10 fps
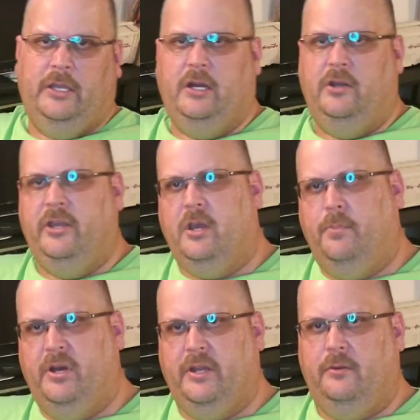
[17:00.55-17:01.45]
you know, you
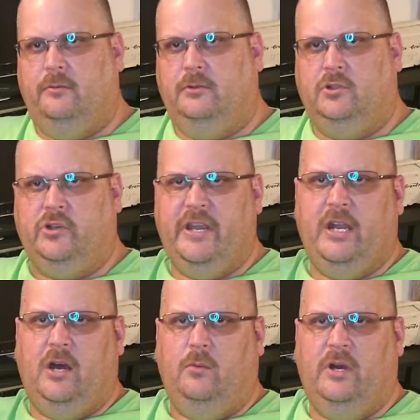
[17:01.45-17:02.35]
can put
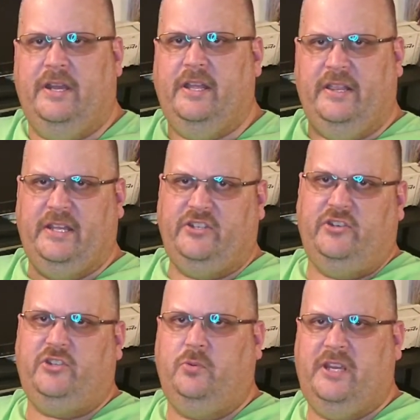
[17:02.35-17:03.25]
green on one end, that's
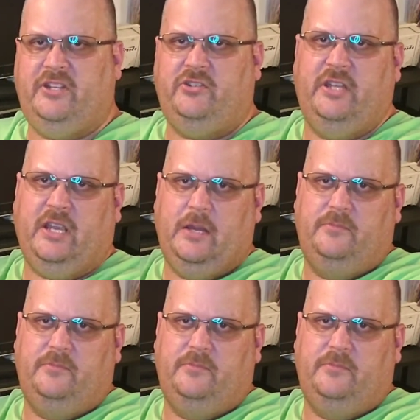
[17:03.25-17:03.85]
your switch that